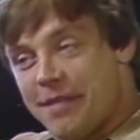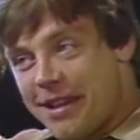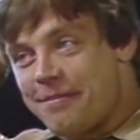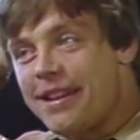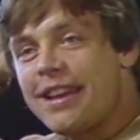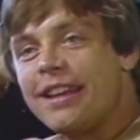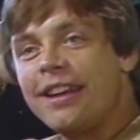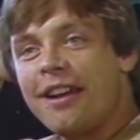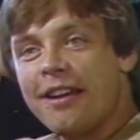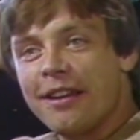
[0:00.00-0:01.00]
Maybe,
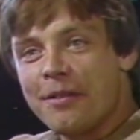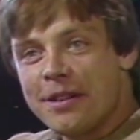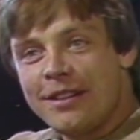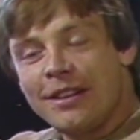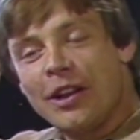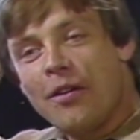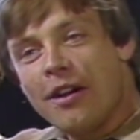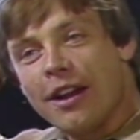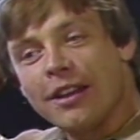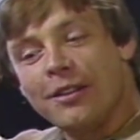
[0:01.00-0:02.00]
yeah. I went to
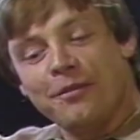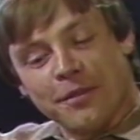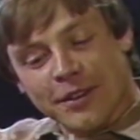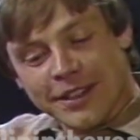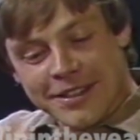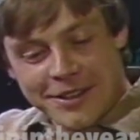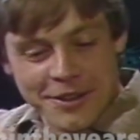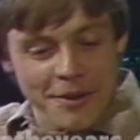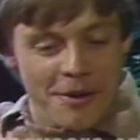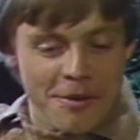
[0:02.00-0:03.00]
Yohai. You've really done
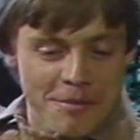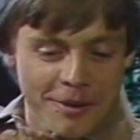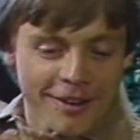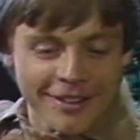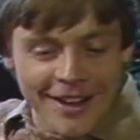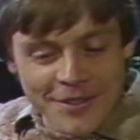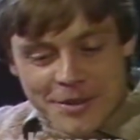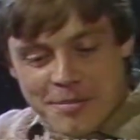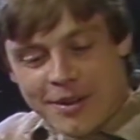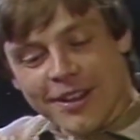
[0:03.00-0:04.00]
your homework, haven't
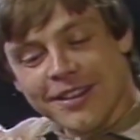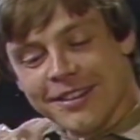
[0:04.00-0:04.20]
you, Brian?